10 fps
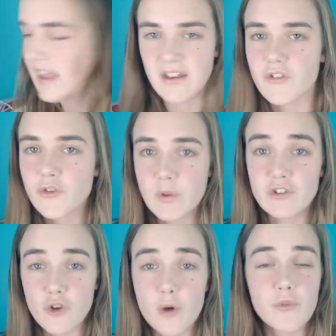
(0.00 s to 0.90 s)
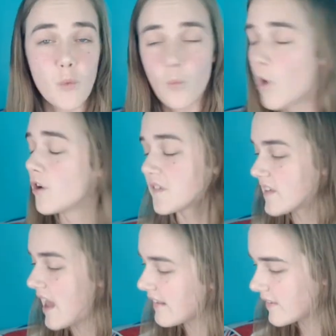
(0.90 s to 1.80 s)
Kenin's only dropped 1
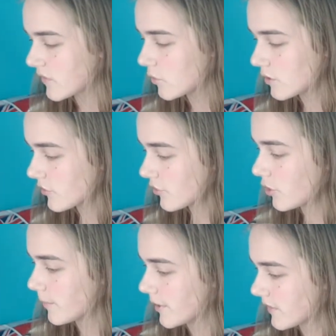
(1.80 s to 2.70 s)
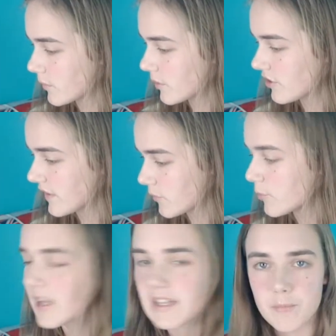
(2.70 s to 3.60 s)
set all tournaments, which is
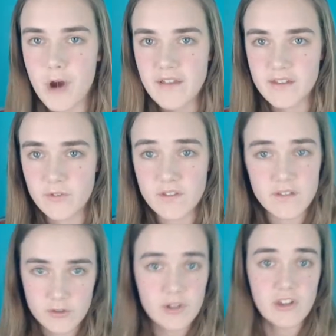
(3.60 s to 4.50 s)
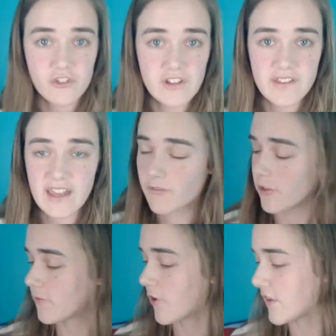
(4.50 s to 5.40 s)
really impressive considering that she's here for
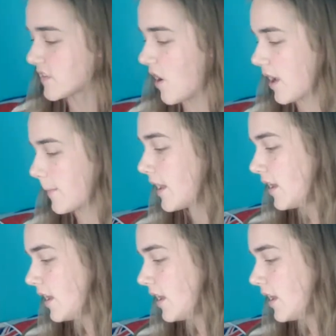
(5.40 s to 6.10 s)
the first time.